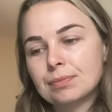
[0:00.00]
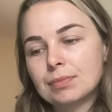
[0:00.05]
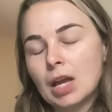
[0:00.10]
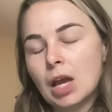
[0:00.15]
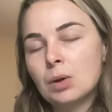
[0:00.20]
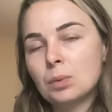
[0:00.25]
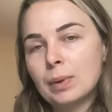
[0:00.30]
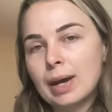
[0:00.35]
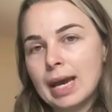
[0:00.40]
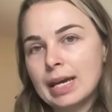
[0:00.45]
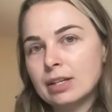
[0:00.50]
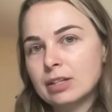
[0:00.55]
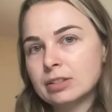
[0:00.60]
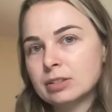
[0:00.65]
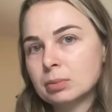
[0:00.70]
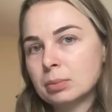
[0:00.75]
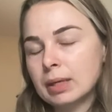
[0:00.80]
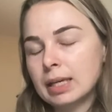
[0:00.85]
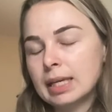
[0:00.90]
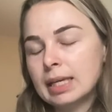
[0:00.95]

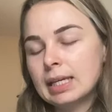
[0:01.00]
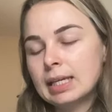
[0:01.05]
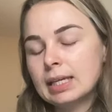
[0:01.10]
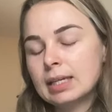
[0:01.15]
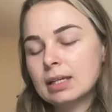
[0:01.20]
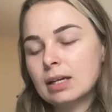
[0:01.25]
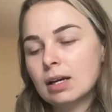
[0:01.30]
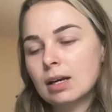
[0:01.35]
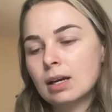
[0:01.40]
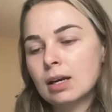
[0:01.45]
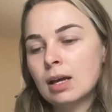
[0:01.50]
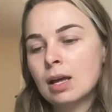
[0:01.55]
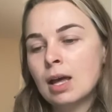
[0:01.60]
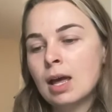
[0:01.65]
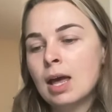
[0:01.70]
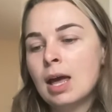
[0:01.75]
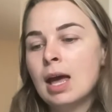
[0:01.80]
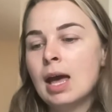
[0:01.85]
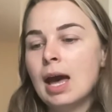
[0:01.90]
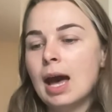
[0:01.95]
Awareness Week.
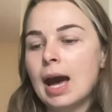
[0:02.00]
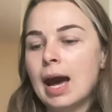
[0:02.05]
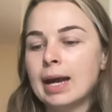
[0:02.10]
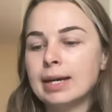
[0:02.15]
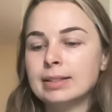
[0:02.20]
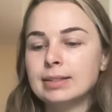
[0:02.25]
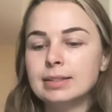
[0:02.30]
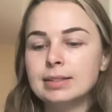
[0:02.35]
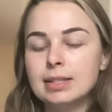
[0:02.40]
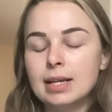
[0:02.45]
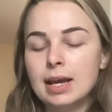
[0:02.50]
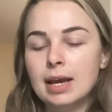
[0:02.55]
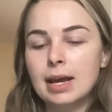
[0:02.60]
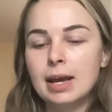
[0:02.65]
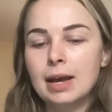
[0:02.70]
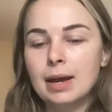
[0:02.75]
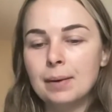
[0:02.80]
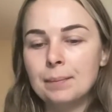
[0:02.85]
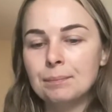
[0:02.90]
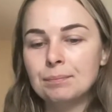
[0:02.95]
And
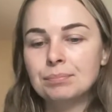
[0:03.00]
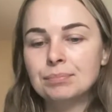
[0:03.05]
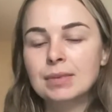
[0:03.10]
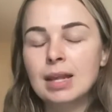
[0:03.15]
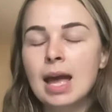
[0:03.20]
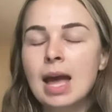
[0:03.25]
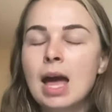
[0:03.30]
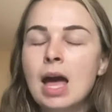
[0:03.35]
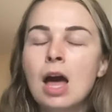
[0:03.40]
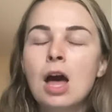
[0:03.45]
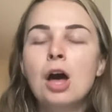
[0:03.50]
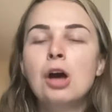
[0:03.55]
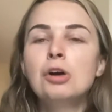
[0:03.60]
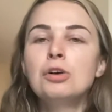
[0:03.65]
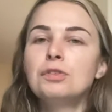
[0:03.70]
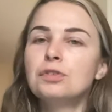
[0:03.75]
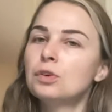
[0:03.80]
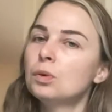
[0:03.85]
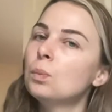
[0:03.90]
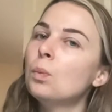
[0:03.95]

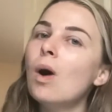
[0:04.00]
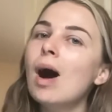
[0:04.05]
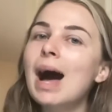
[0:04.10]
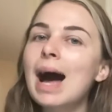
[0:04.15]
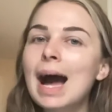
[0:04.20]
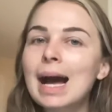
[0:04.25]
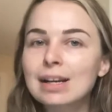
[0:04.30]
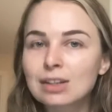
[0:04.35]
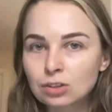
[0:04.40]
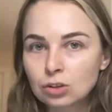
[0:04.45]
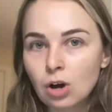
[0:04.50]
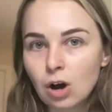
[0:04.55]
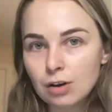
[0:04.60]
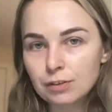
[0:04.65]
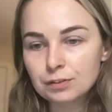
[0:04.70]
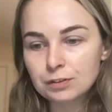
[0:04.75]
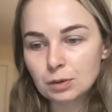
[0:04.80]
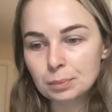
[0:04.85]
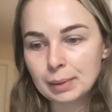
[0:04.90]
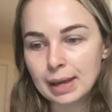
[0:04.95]
from what I
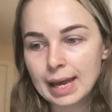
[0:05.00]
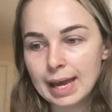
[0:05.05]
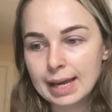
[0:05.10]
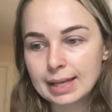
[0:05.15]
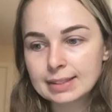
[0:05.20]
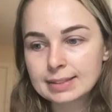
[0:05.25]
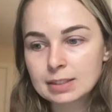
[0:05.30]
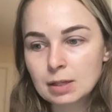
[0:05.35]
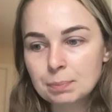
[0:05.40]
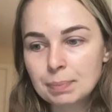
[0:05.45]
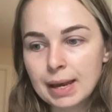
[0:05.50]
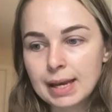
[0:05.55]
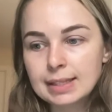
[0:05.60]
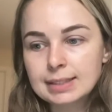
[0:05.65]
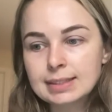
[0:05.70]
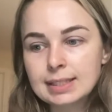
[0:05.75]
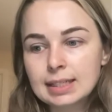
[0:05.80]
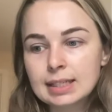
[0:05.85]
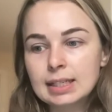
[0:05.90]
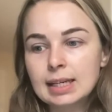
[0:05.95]
got from it, so
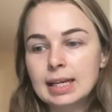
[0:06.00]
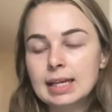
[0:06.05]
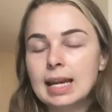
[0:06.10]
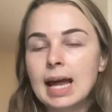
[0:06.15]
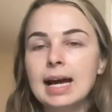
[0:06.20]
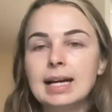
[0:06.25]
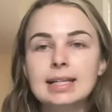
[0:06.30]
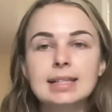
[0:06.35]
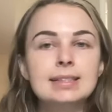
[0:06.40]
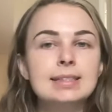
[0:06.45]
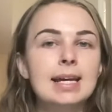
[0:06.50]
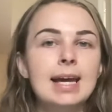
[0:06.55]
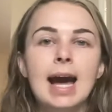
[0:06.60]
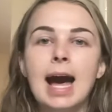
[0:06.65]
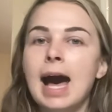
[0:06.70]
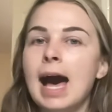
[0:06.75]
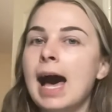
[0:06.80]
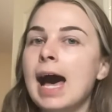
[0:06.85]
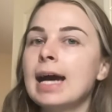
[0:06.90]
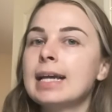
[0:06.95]
basically, like I said,
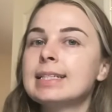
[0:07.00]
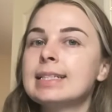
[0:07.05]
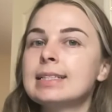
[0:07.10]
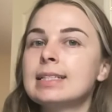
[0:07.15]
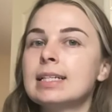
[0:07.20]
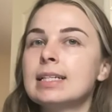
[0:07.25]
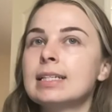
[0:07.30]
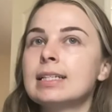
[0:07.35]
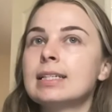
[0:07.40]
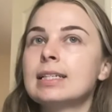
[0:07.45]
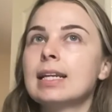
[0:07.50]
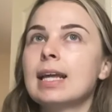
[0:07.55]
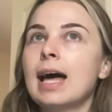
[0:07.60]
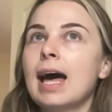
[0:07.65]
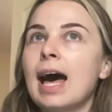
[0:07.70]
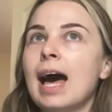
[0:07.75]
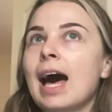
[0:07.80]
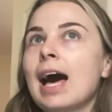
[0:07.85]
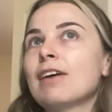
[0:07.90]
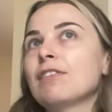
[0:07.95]
I didn't
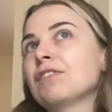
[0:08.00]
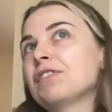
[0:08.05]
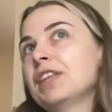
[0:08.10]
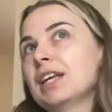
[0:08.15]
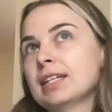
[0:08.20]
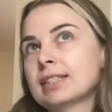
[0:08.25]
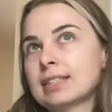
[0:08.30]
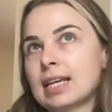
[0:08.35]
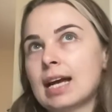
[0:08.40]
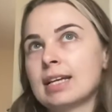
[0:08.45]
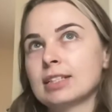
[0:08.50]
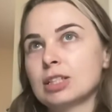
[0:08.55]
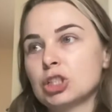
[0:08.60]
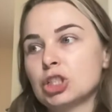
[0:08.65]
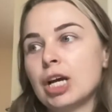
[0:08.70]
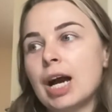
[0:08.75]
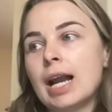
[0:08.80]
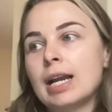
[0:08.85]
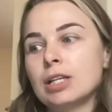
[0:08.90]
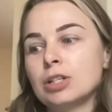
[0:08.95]
have this as a
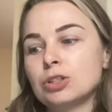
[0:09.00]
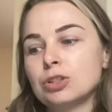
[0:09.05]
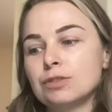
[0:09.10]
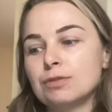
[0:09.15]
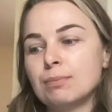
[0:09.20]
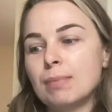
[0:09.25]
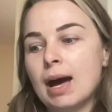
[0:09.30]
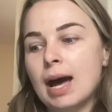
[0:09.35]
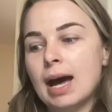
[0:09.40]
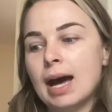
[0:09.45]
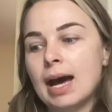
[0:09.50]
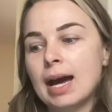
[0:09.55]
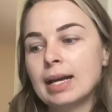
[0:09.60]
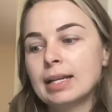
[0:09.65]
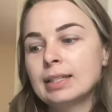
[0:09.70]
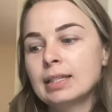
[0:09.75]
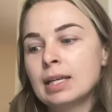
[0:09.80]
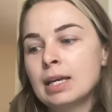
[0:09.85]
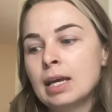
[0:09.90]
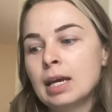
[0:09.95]
challenge of
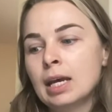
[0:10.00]
mine.